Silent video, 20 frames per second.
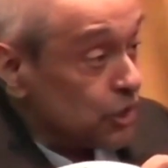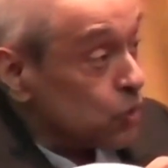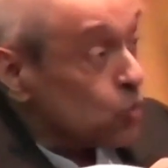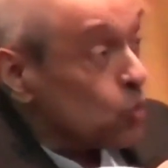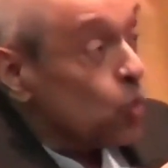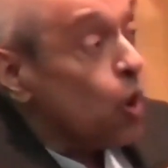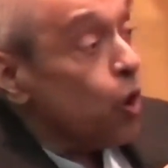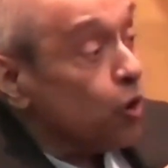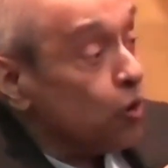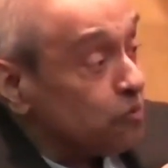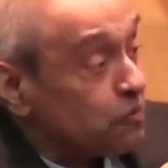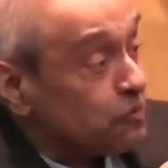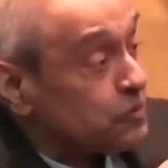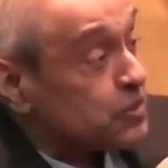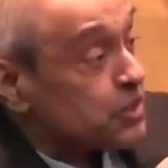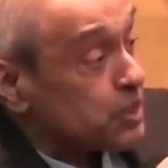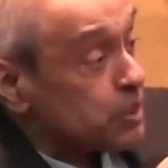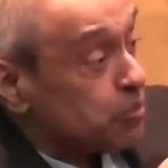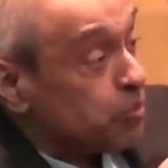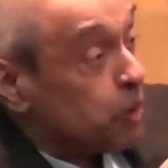
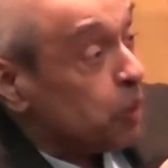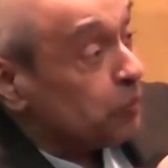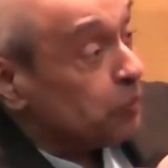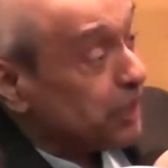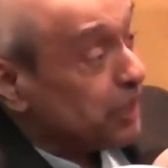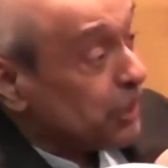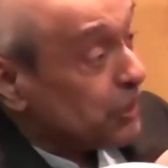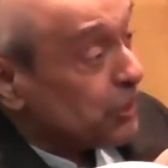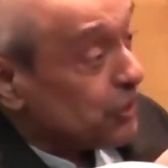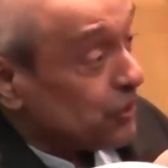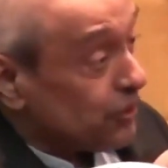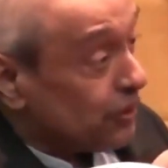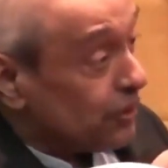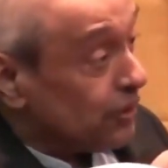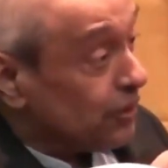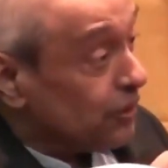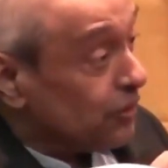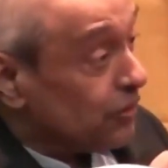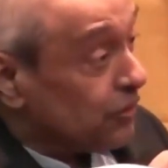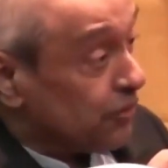dwarfs the
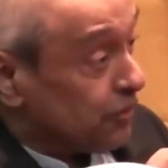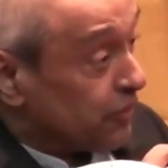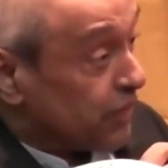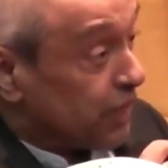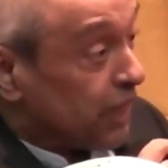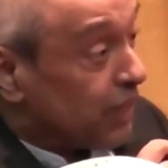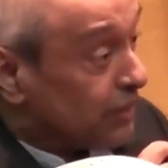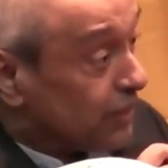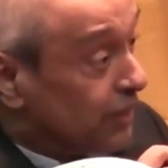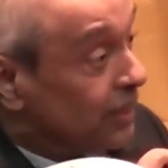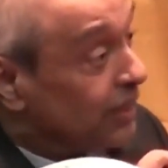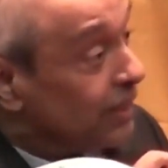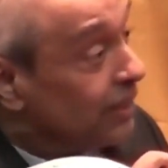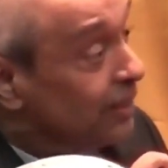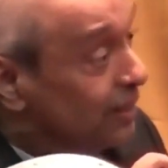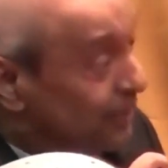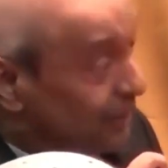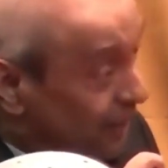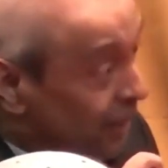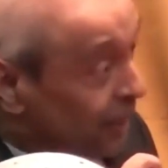populations of the other
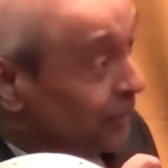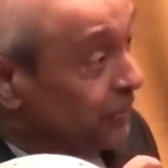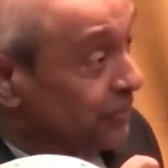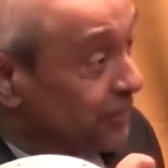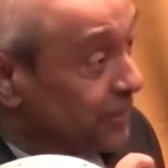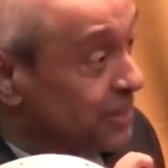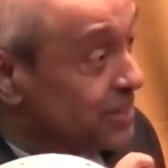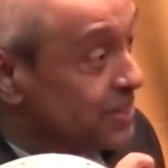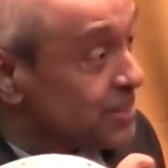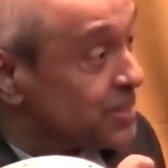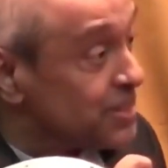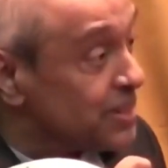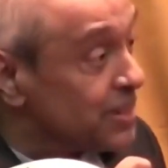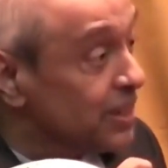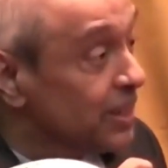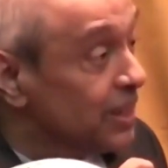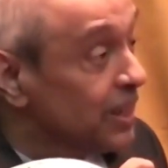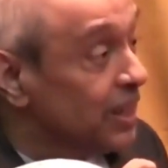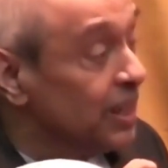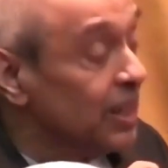countries.
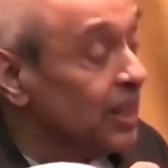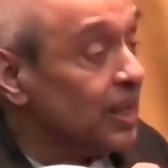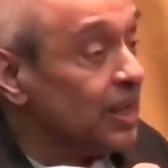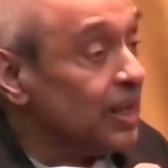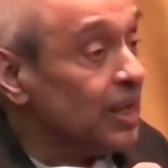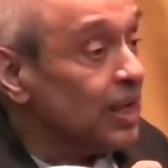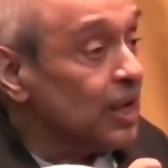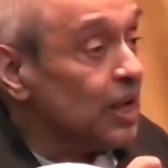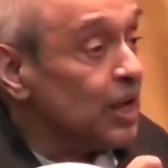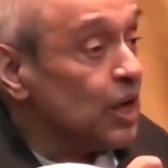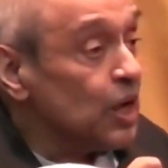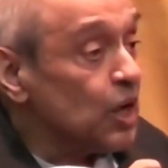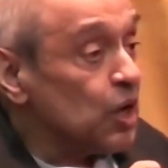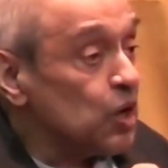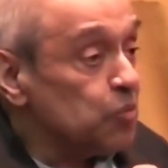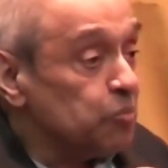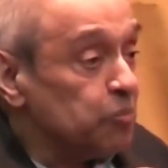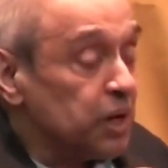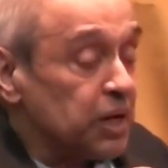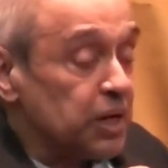
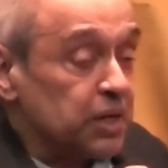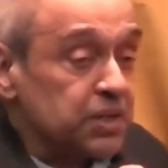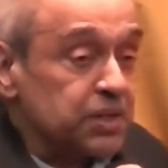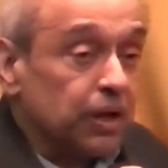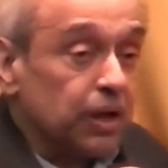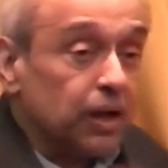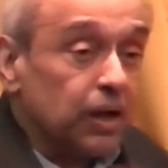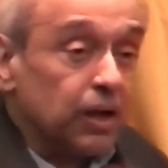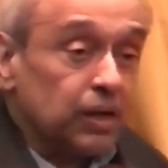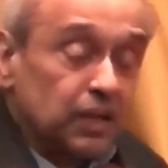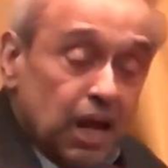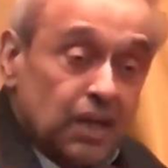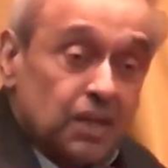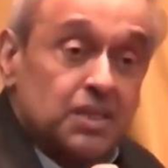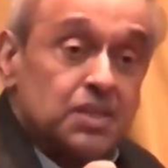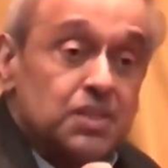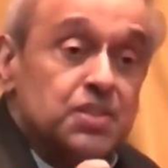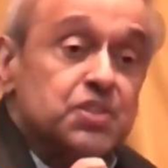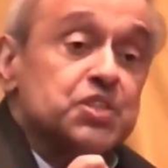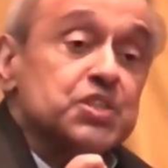But
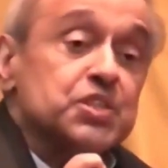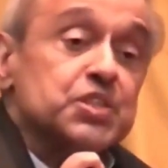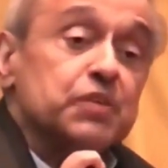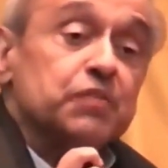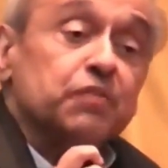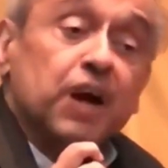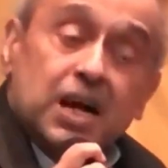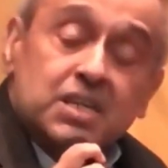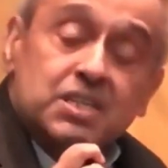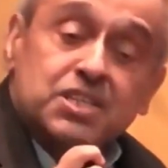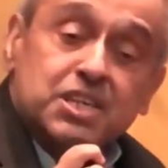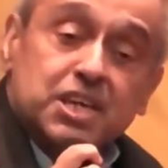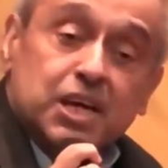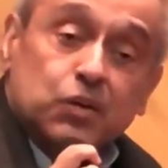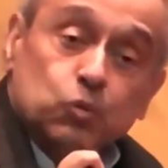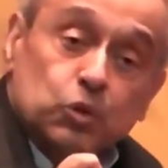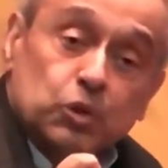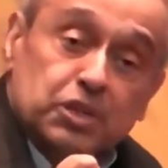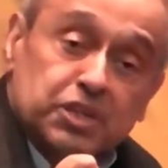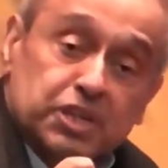analysts of
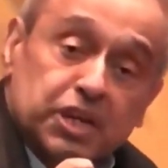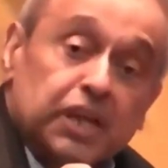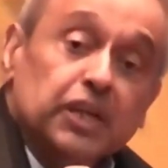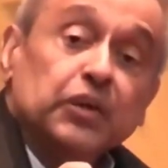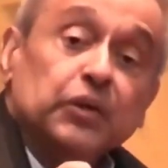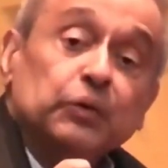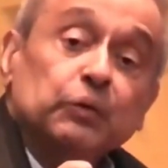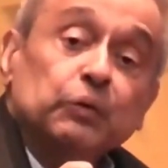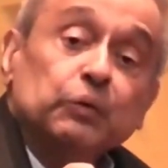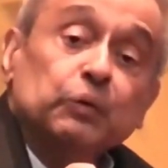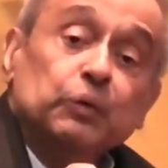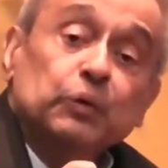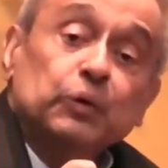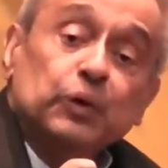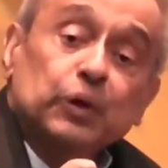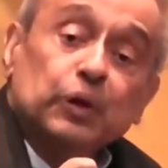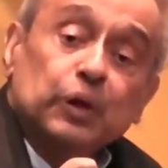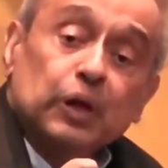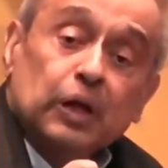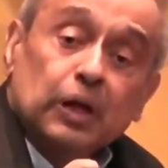ASEAN will tell you
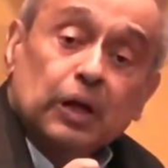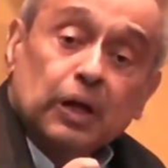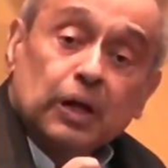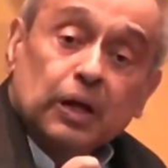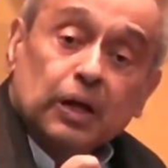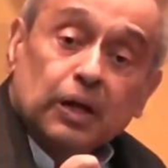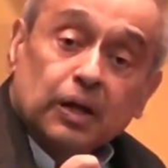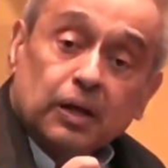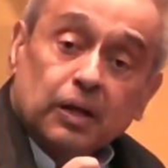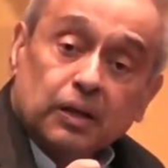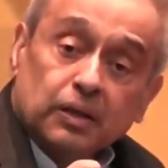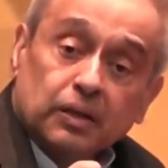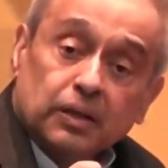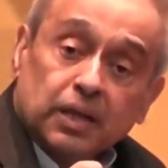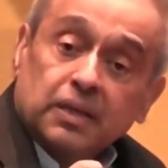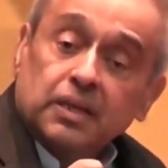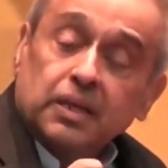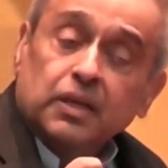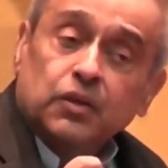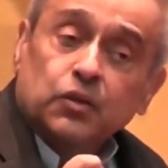
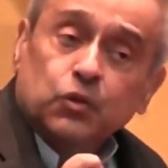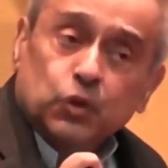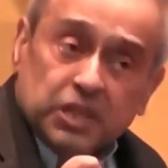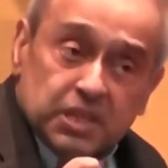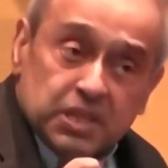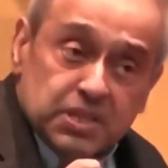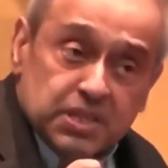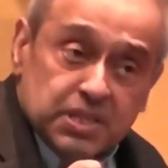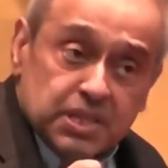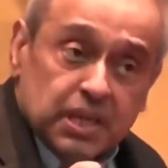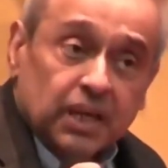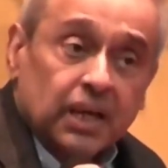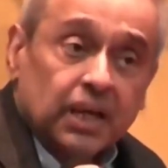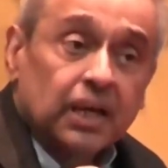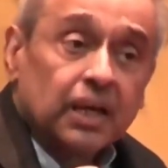that Indonesia,